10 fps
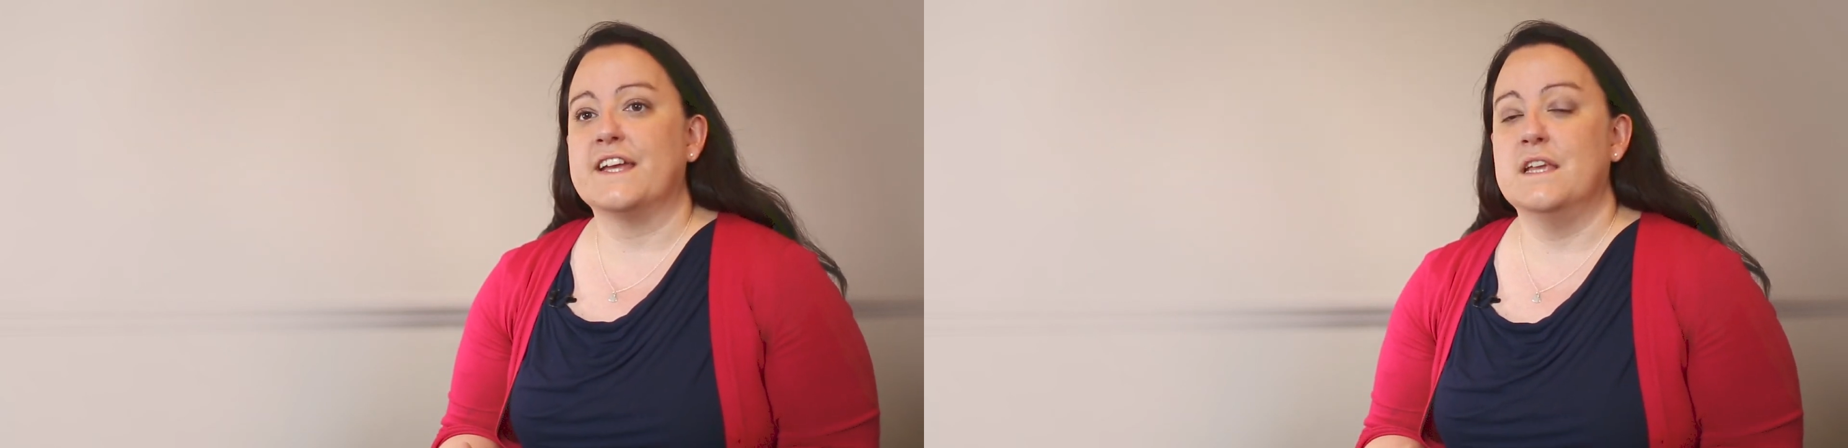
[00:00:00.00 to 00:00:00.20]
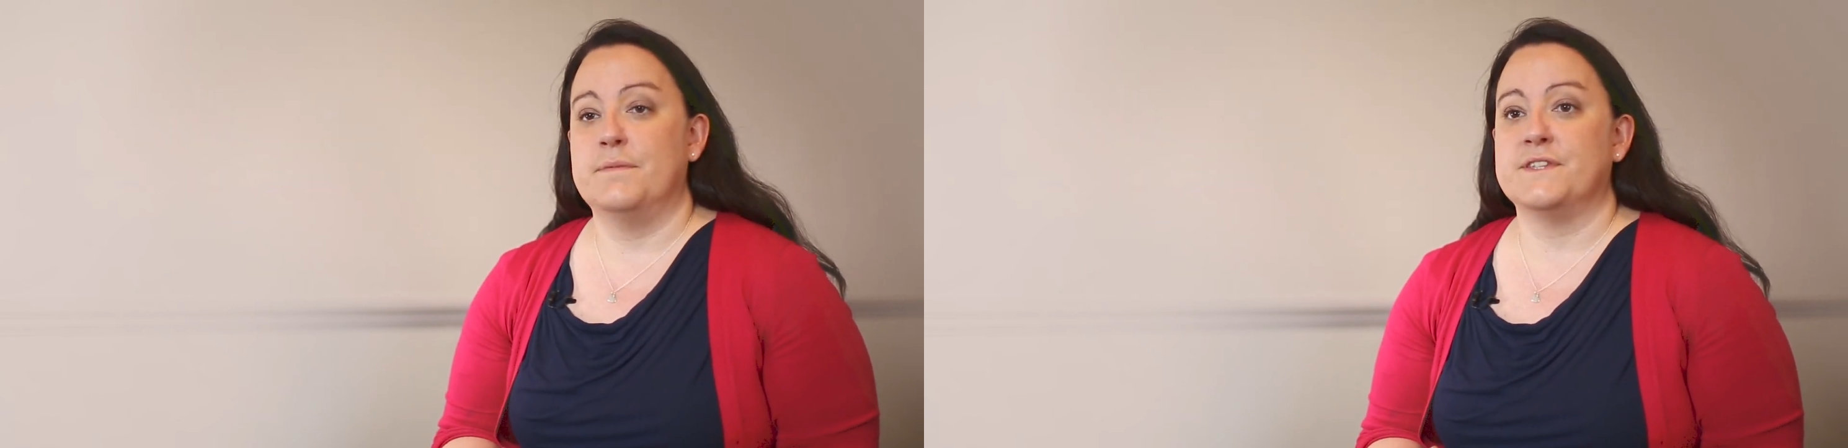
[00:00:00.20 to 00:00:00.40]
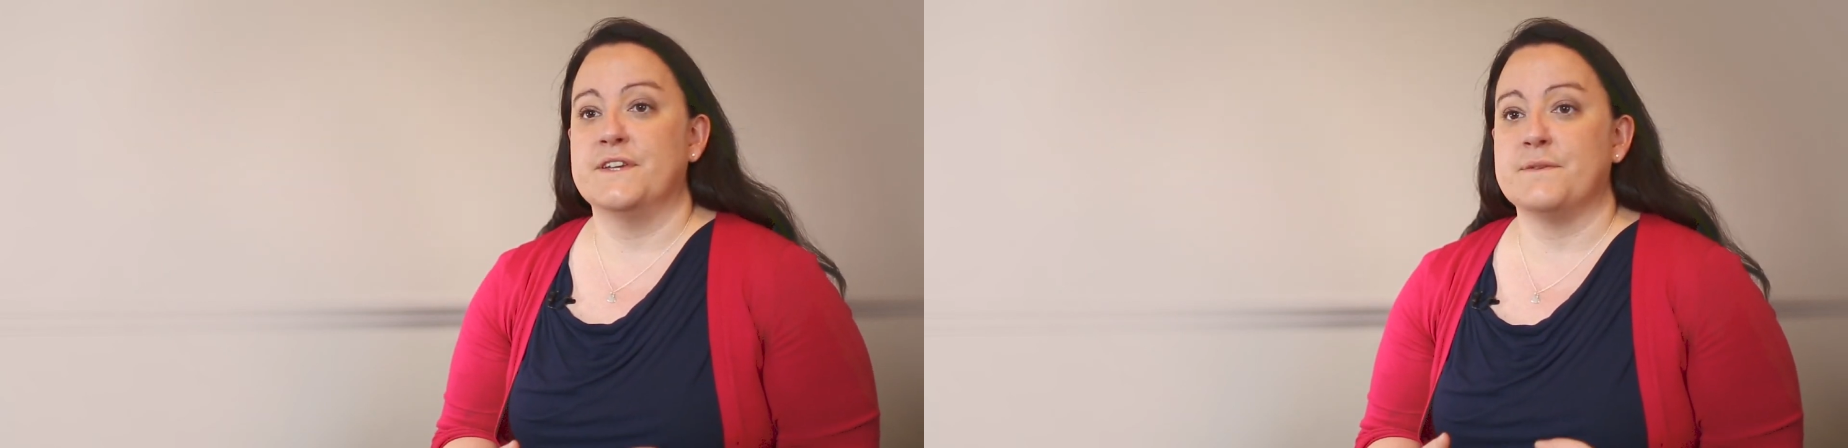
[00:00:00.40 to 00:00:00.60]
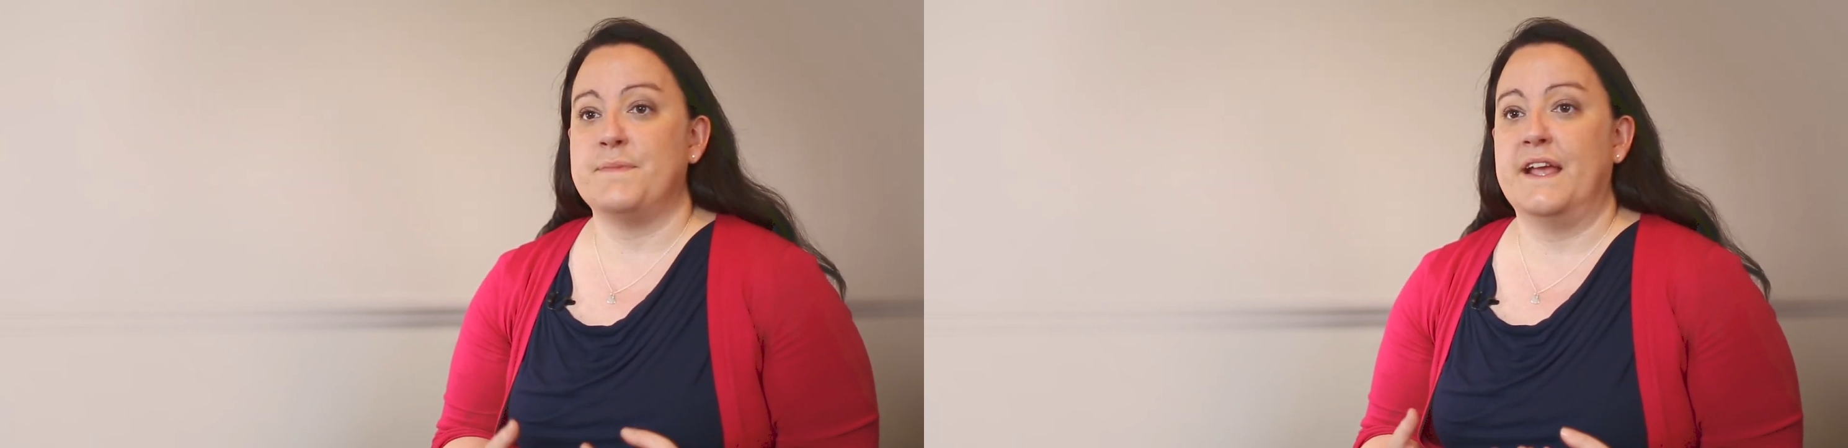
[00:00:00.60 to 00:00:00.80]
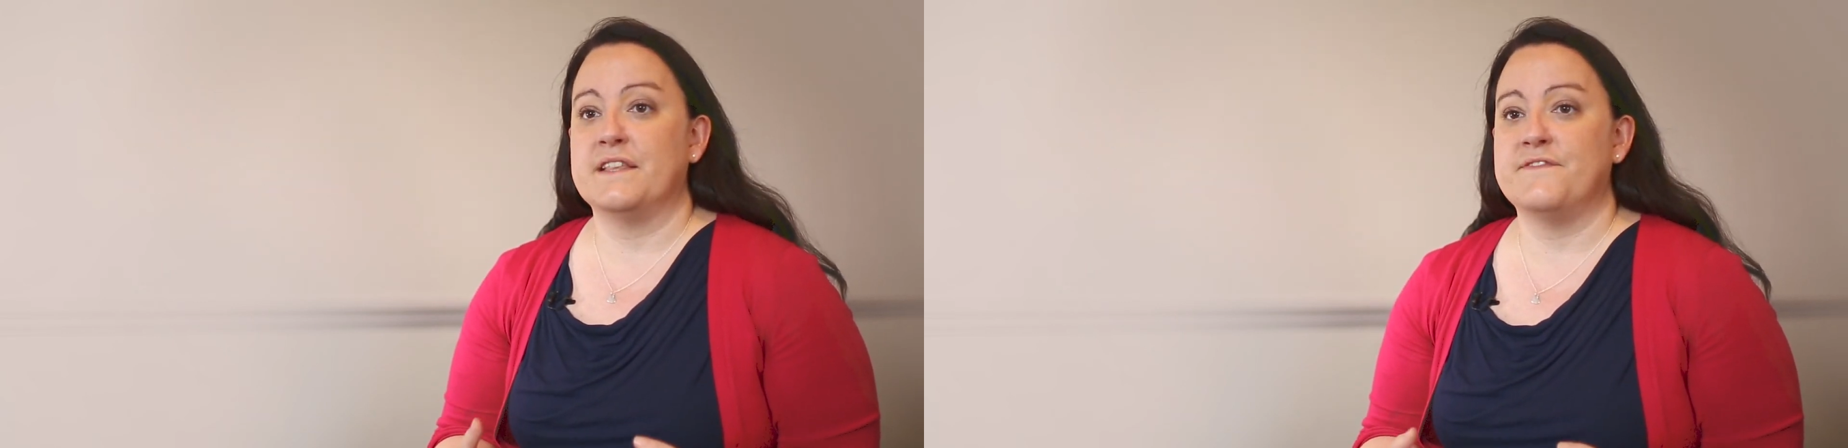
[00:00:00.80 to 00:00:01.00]
inhibitors are
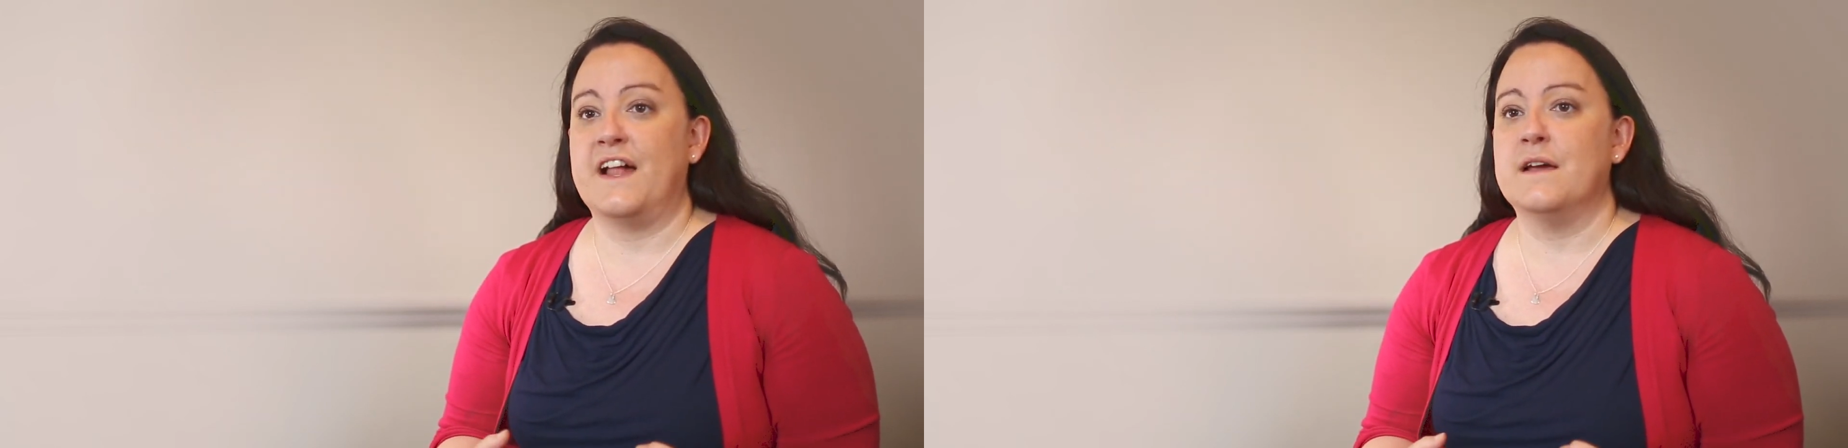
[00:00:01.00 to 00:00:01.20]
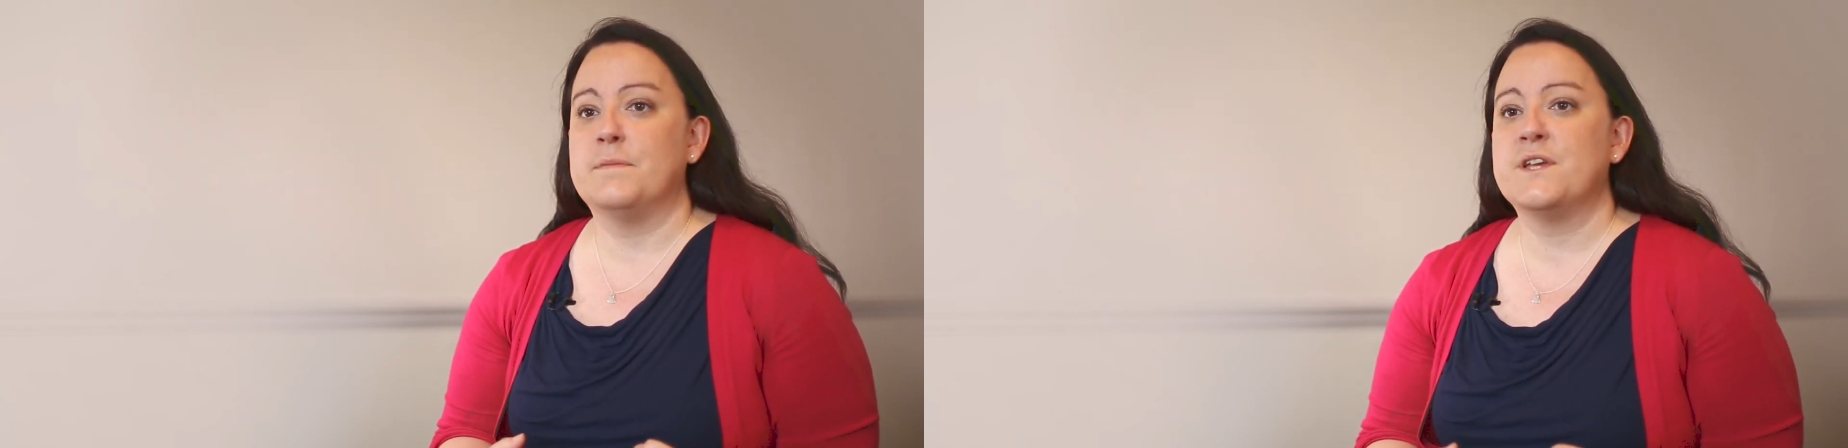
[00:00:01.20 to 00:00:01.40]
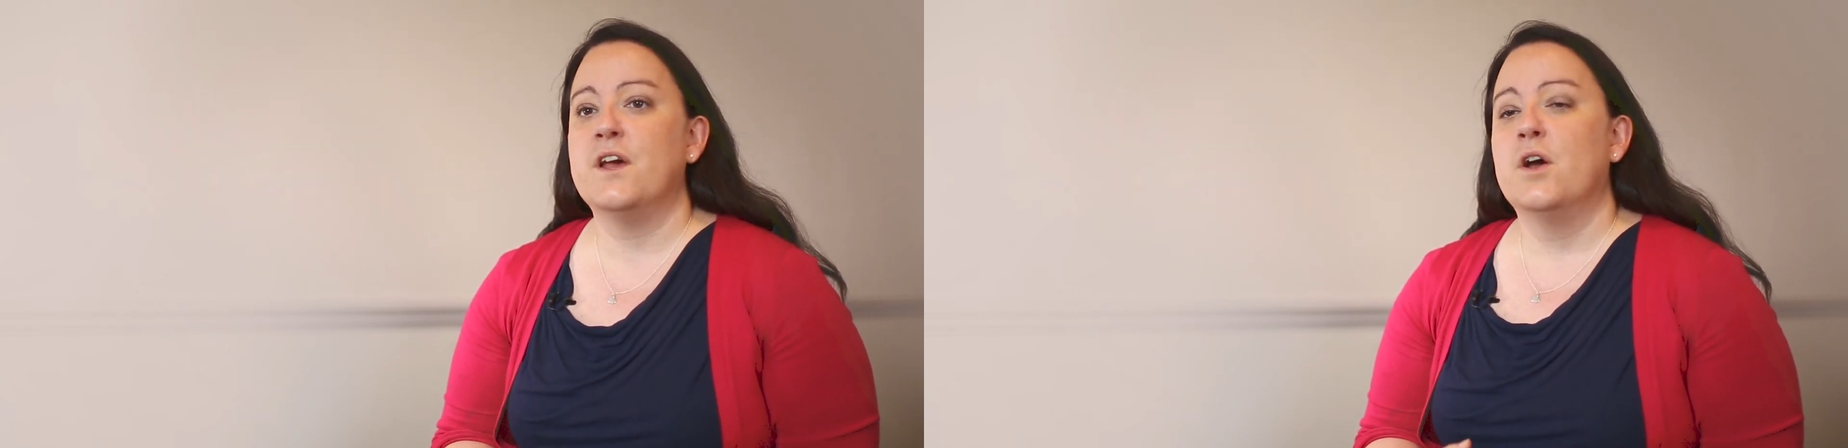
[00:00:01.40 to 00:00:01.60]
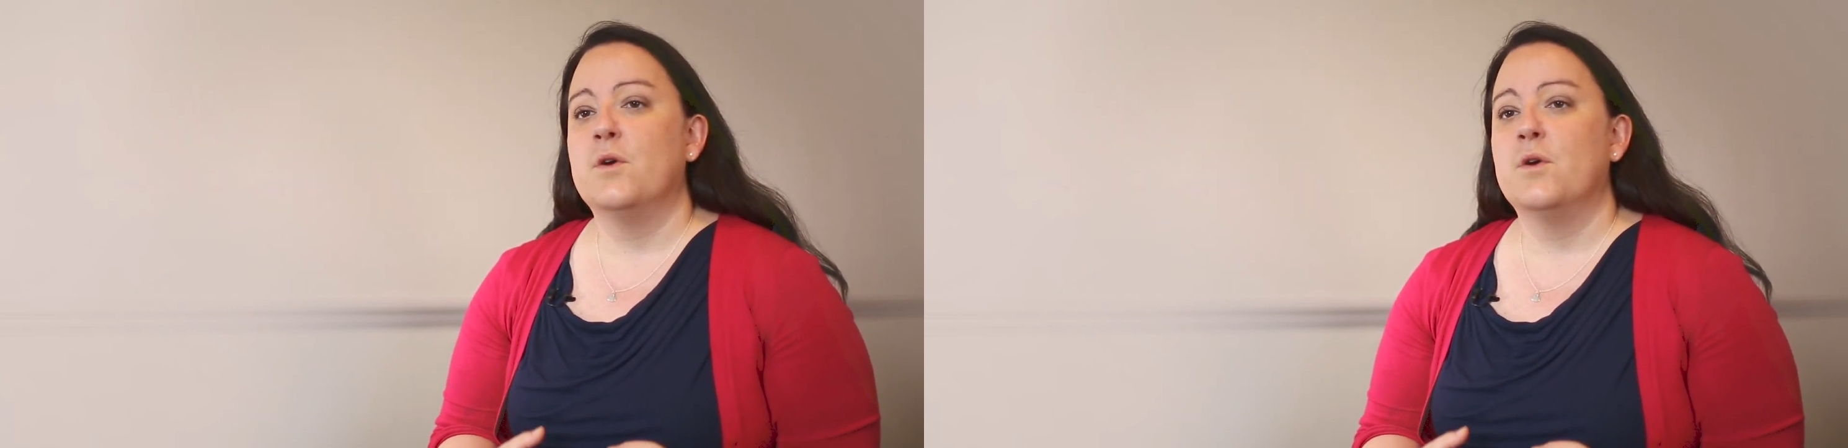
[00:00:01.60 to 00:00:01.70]
being developed